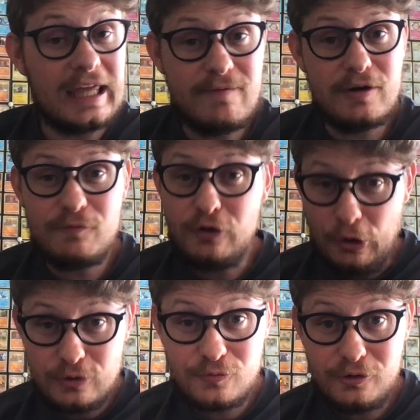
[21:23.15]
even if it
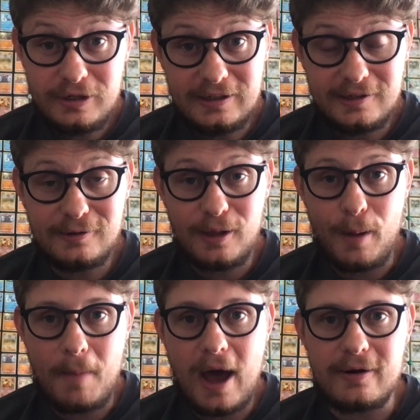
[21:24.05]
knows very little
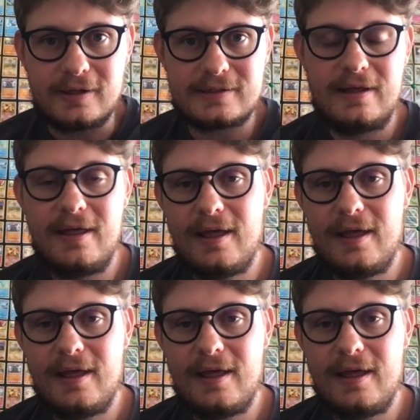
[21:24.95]
about it.